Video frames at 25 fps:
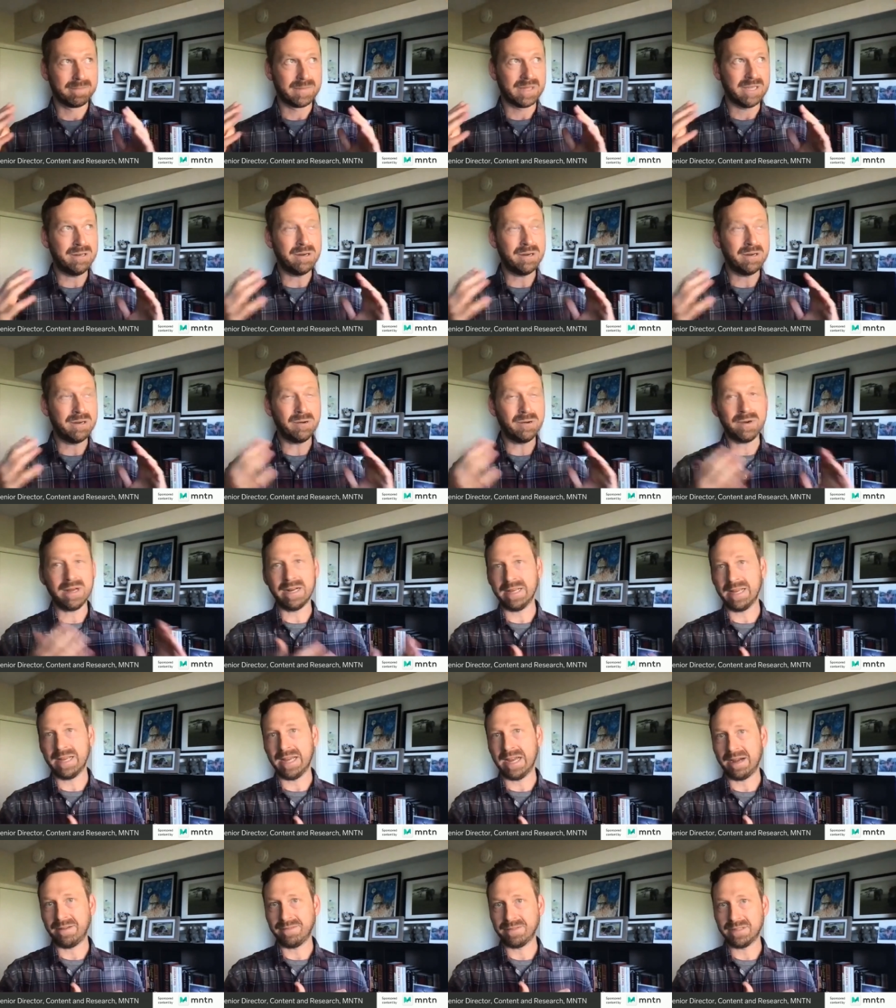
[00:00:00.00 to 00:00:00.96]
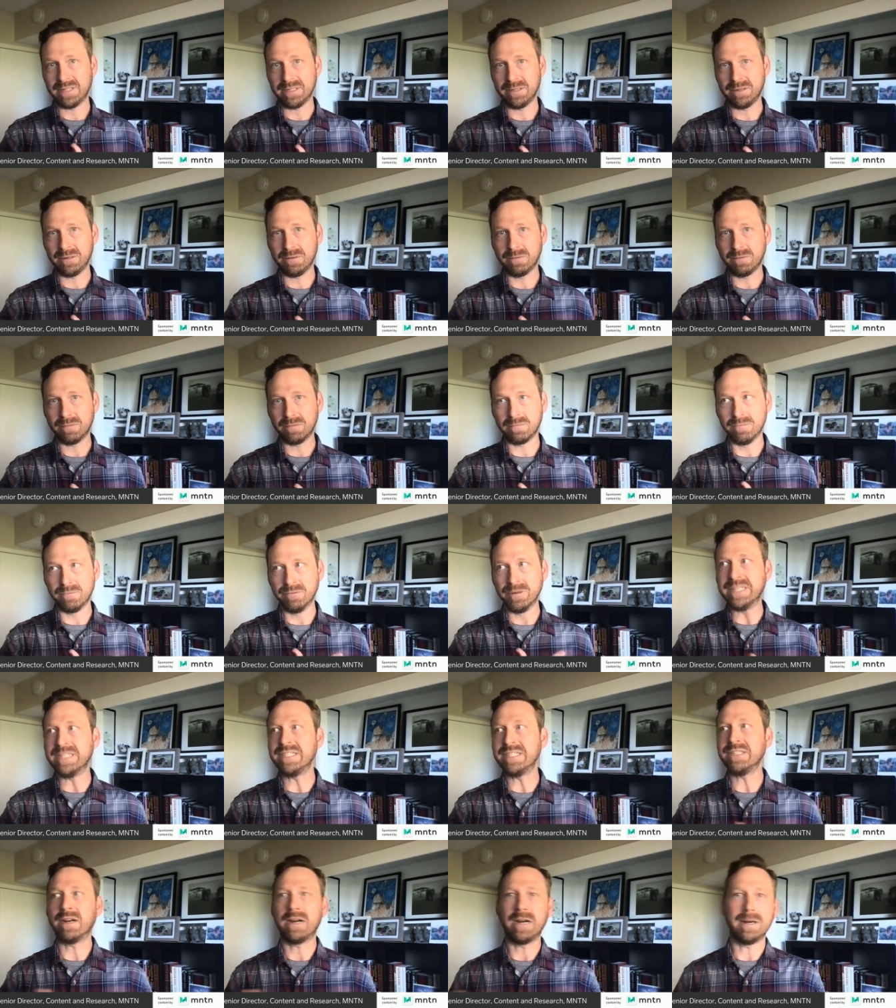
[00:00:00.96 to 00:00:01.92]
You don't want to have to
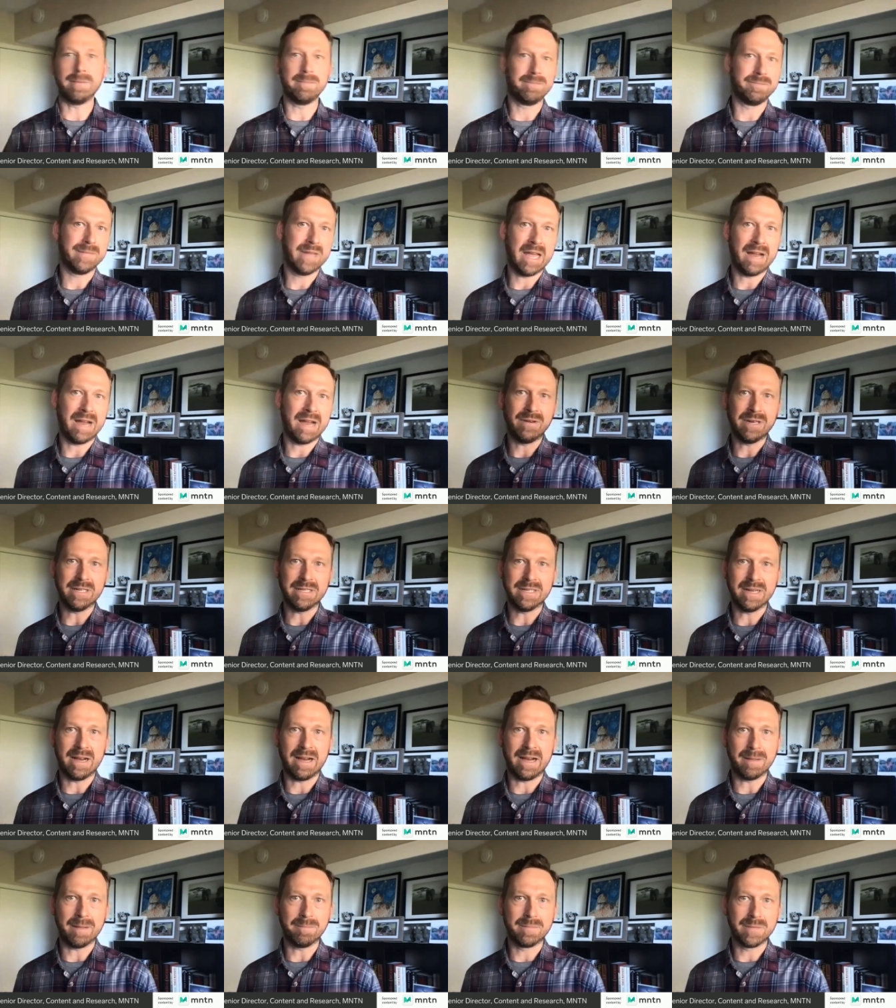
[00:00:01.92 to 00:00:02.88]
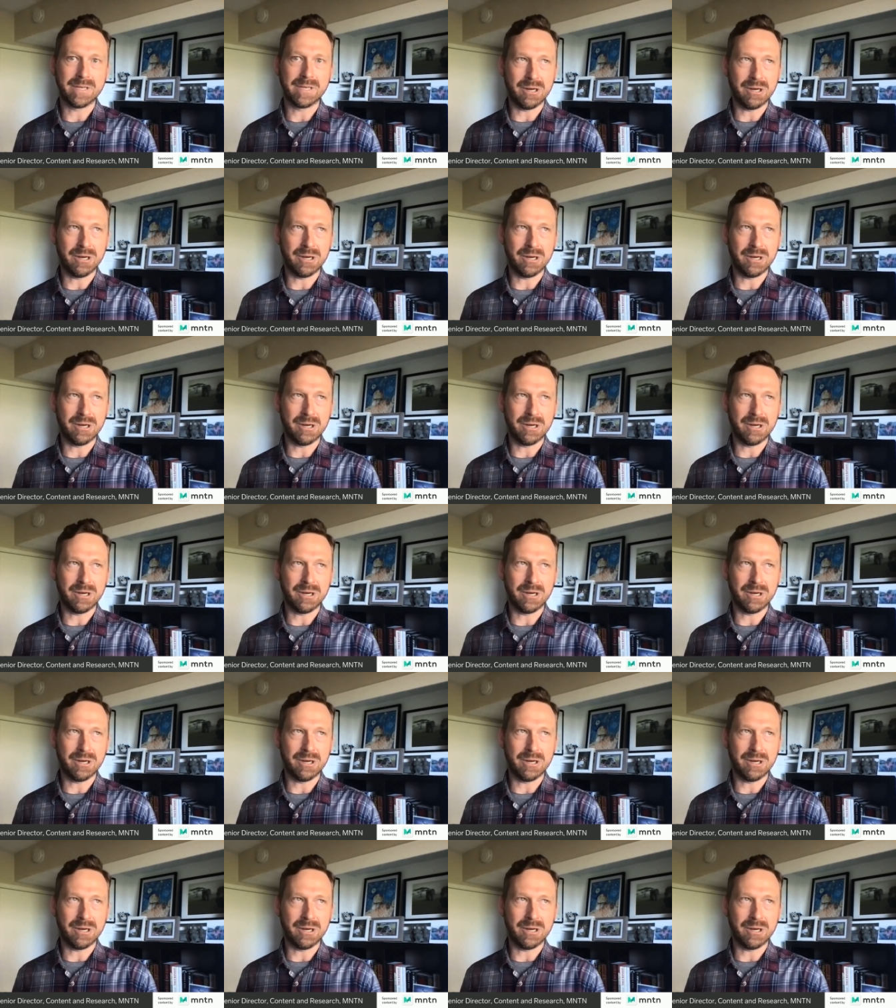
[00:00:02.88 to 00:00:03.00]
restart every time.